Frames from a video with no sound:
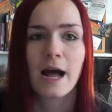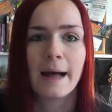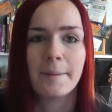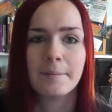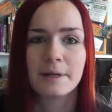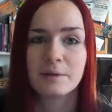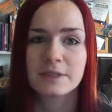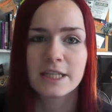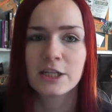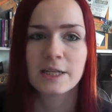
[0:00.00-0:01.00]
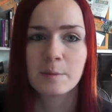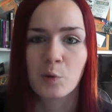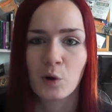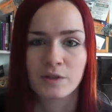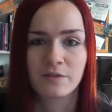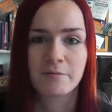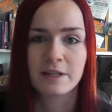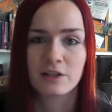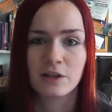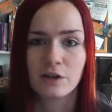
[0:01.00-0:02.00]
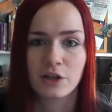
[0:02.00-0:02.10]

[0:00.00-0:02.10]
But it was still important for me to,